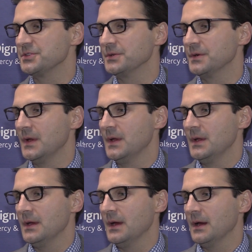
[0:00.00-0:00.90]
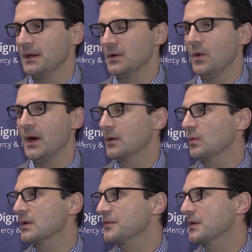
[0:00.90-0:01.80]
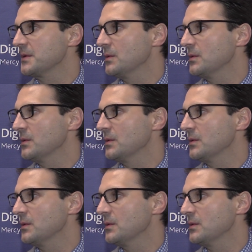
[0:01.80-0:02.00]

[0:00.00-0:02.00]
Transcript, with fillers: you, uh, you want to work for him.